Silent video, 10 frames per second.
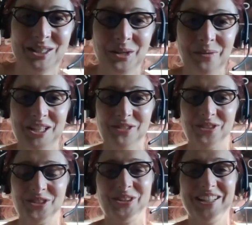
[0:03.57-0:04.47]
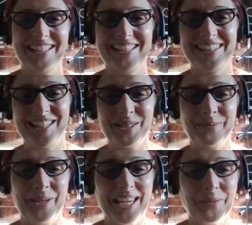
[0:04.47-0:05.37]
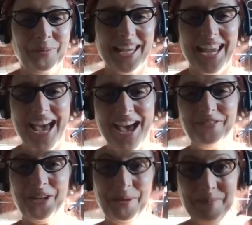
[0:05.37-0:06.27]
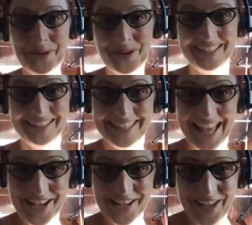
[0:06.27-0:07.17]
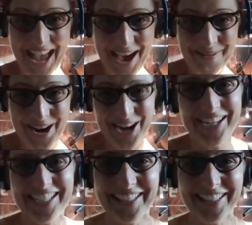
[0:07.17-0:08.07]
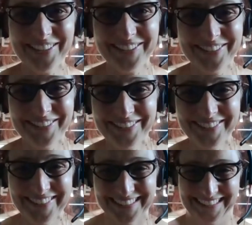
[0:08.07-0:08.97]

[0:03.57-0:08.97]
so much for joining us this week. We have Amour Love. How are you?